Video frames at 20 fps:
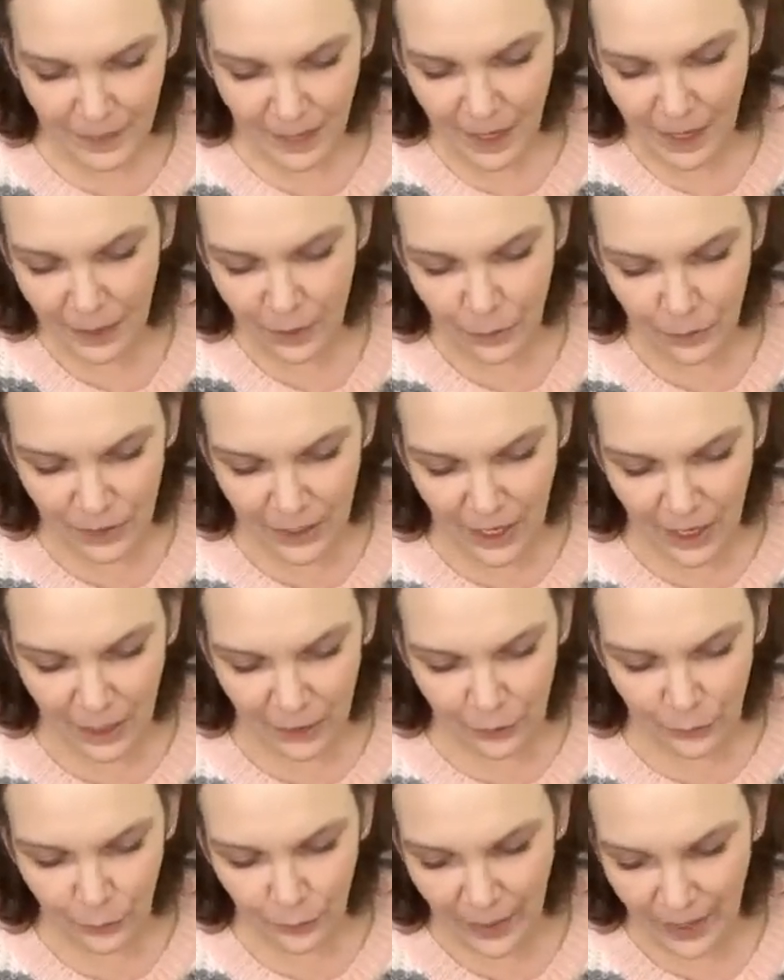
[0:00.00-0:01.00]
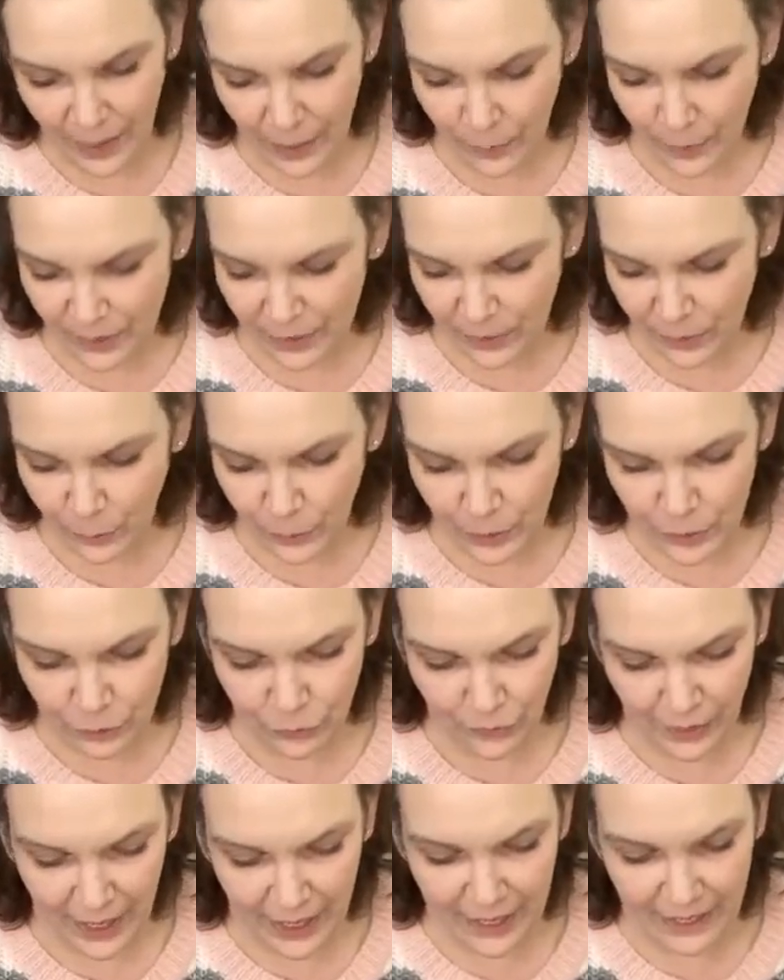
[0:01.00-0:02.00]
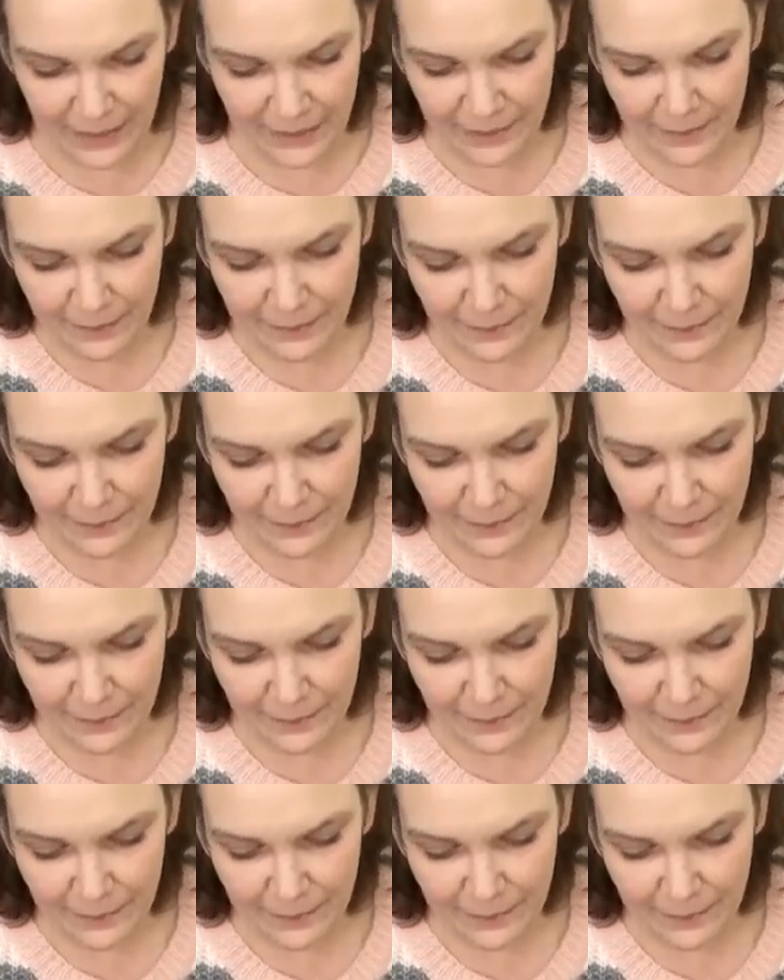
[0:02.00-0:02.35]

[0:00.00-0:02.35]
I go the other way with the wood grain.